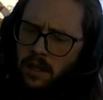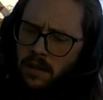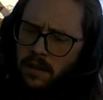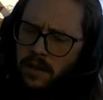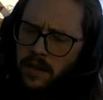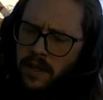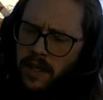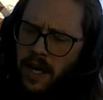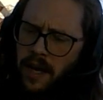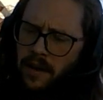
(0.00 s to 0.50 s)

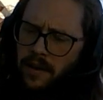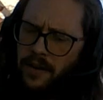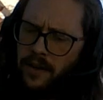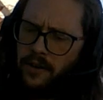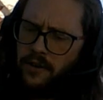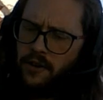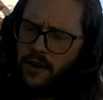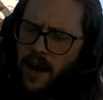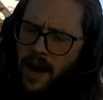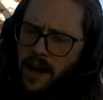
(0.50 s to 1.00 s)
Stay on the
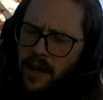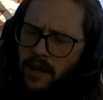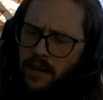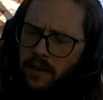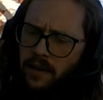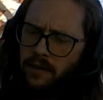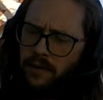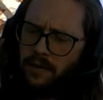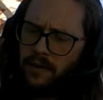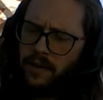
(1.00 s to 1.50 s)
track
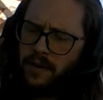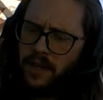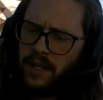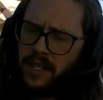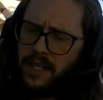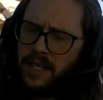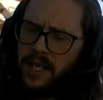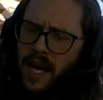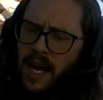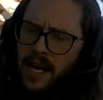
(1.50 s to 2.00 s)
of the
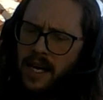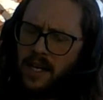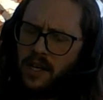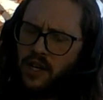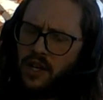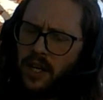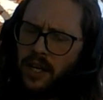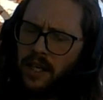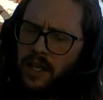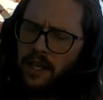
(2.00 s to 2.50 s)

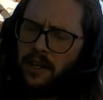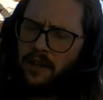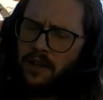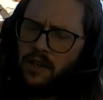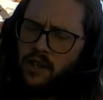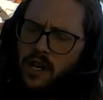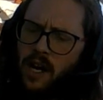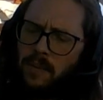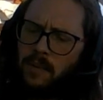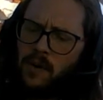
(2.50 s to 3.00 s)
sage, like here in
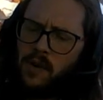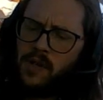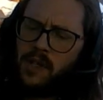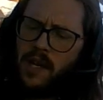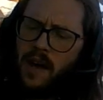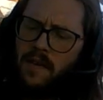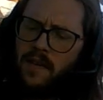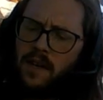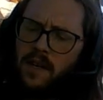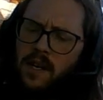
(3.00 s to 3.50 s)
chapter
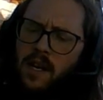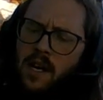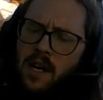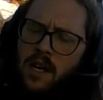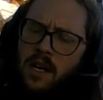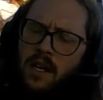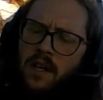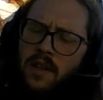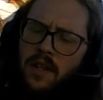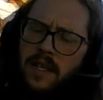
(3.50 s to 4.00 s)
7.
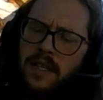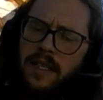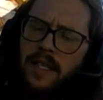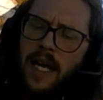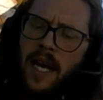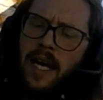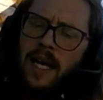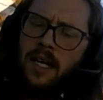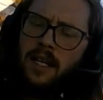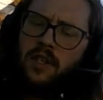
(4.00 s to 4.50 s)
The
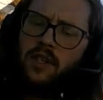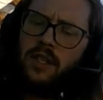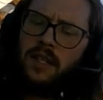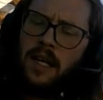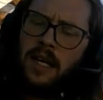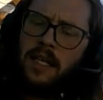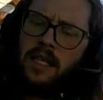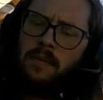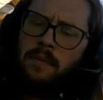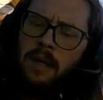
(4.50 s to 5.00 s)
sage
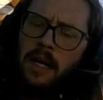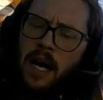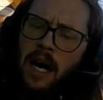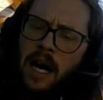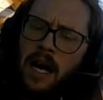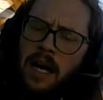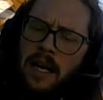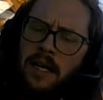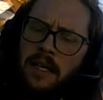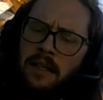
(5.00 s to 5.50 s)
stays
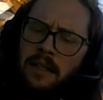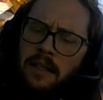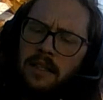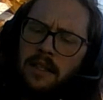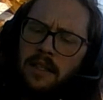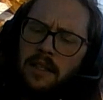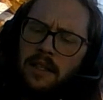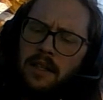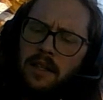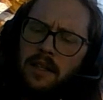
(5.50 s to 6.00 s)
behind,
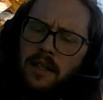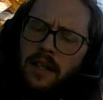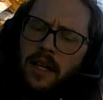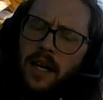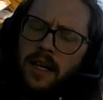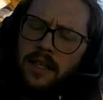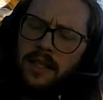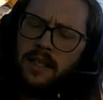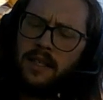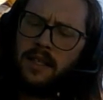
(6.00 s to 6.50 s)

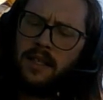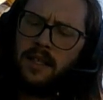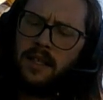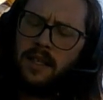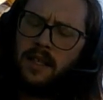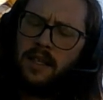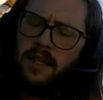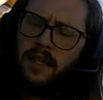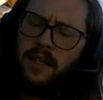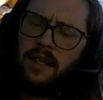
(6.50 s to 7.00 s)
thus
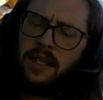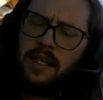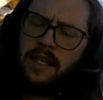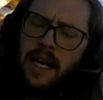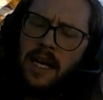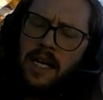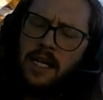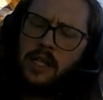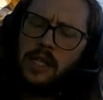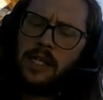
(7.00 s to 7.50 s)
the
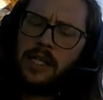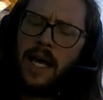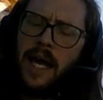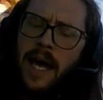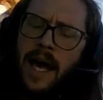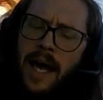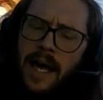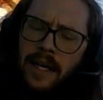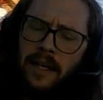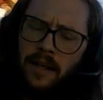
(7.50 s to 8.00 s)
sage is
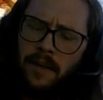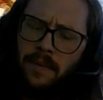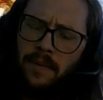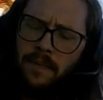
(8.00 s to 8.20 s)
ahead.